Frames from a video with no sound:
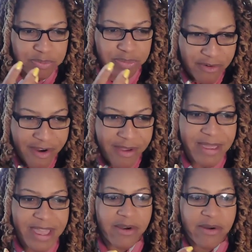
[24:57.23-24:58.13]

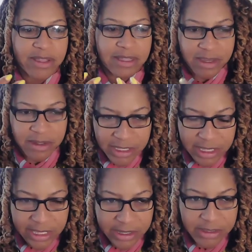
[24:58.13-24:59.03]
programming or the
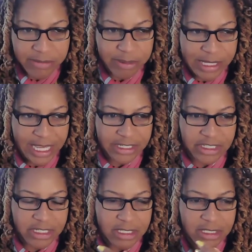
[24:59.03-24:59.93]
legal
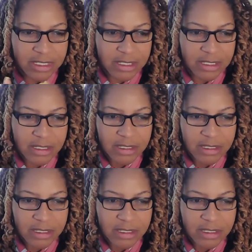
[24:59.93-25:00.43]
implications?